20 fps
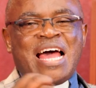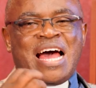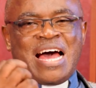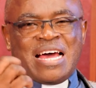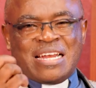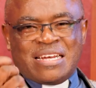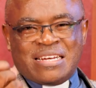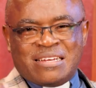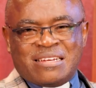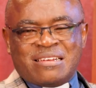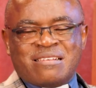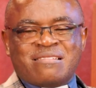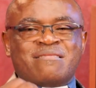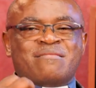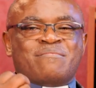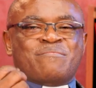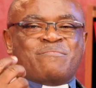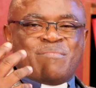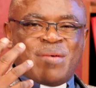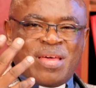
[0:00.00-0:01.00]
and
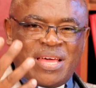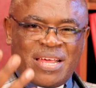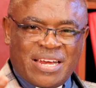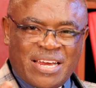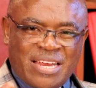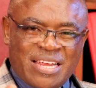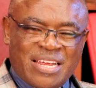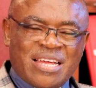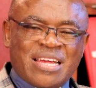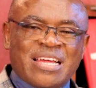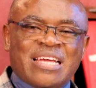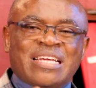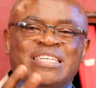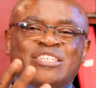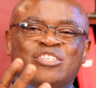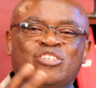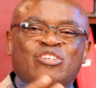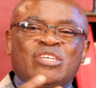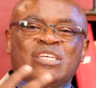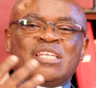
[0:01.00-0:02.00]
Mary
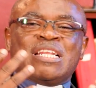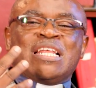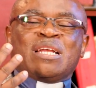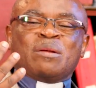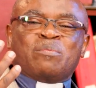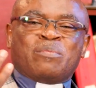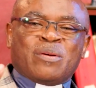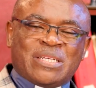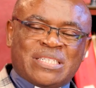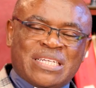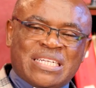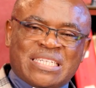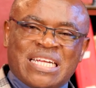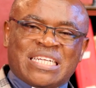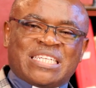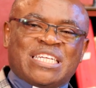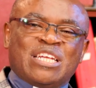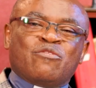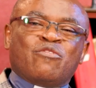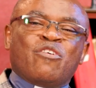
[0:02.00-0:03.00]
is the
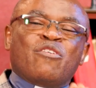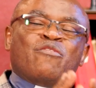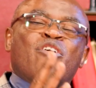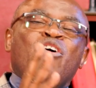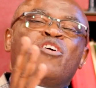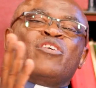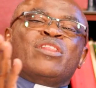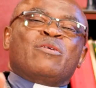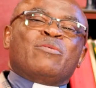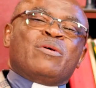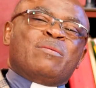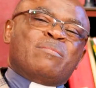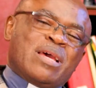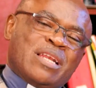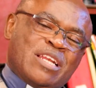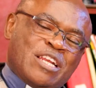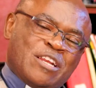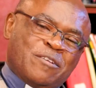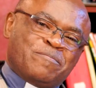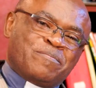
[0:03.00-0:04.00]
representative of all the
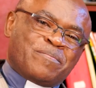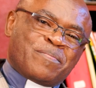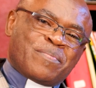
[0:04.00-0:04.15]
women.